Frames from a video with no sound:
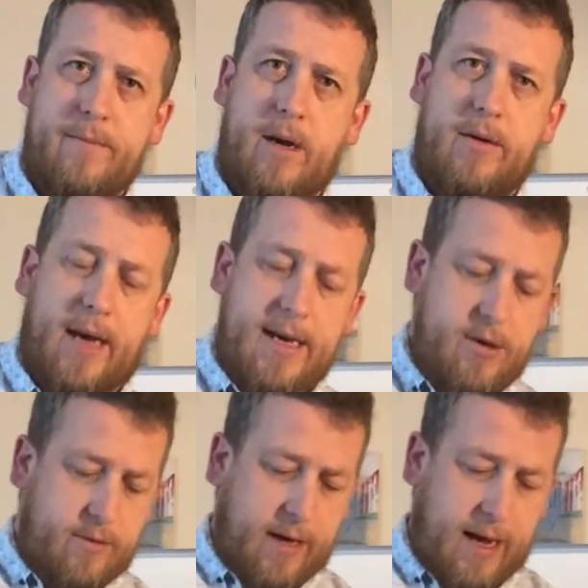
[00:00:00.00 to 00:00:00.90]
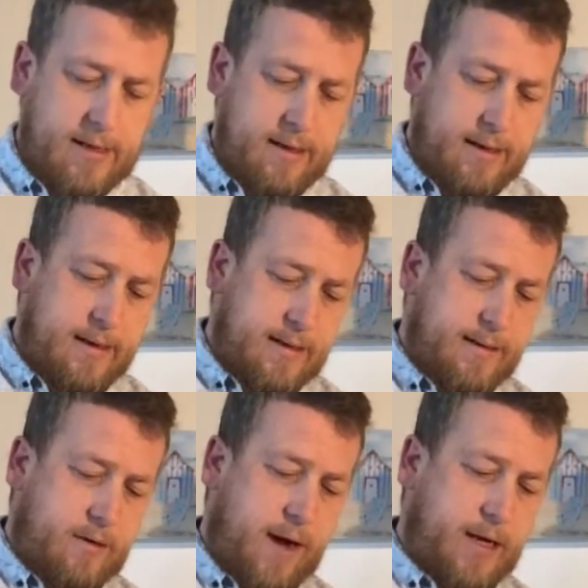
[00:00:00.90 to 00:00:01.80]
Okay, you can
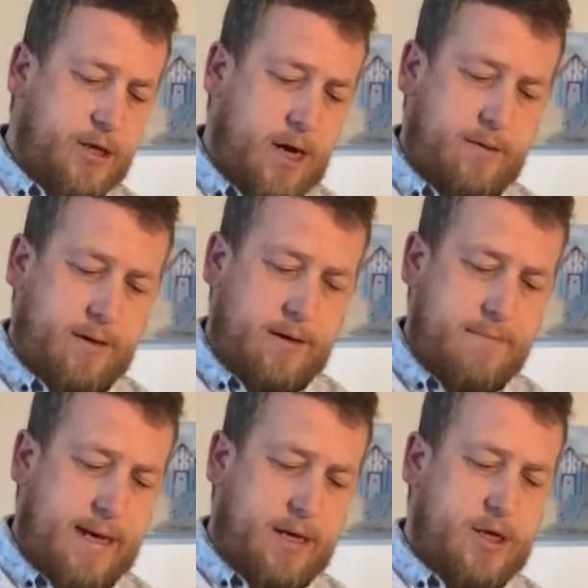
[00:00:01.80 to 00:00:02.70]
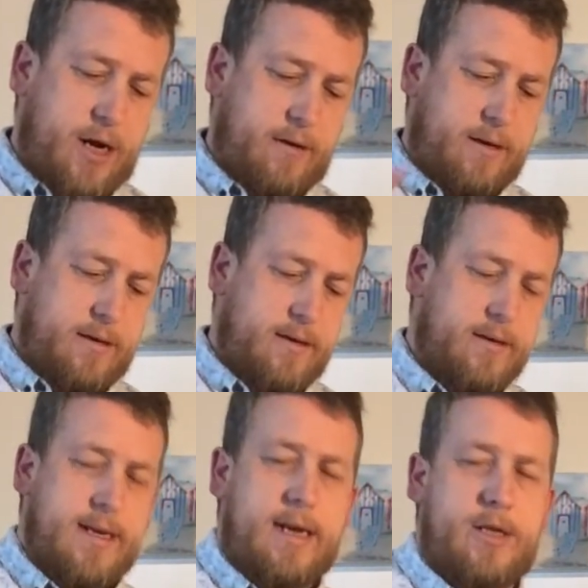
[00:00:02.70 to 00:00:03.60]
crack a joke, make a joke,
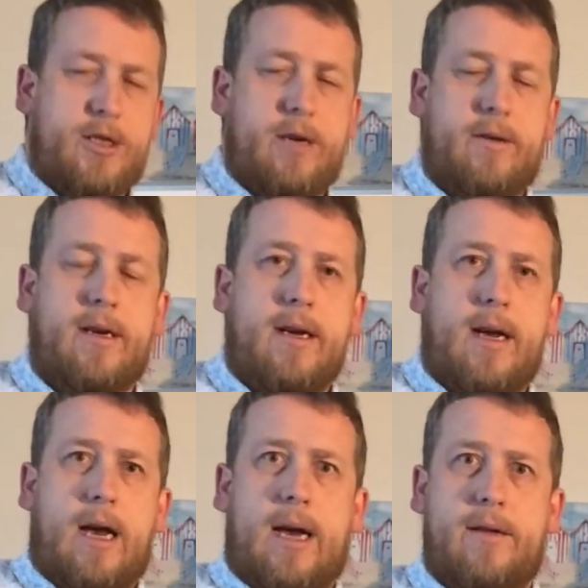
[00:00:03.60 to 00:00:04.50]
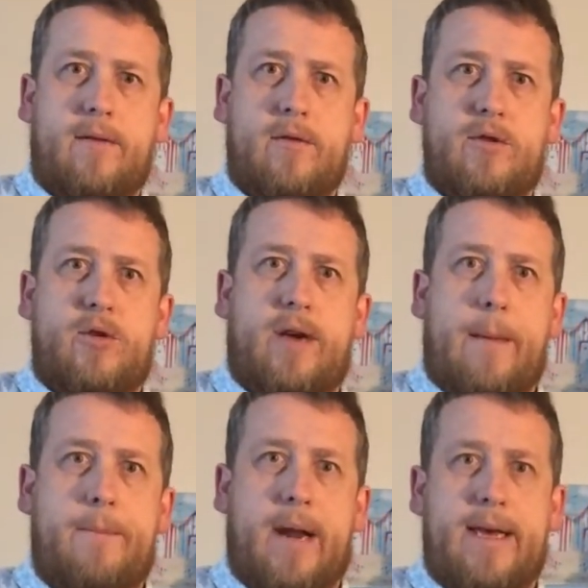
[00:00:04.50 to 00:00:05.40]
tell a joke, and of course you
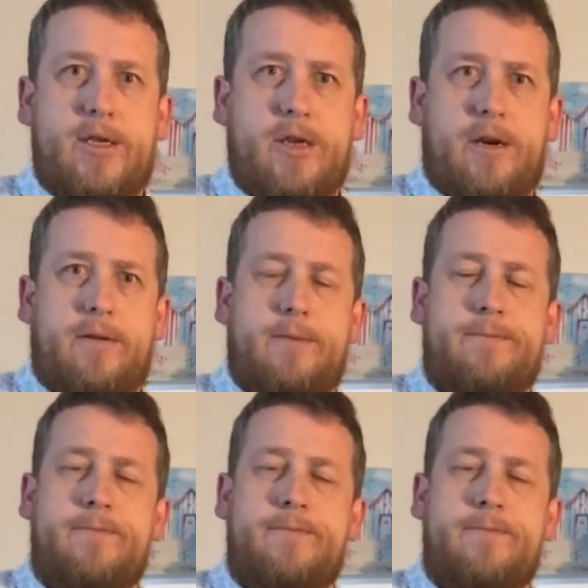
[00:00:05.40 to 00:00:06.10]
can play a joke.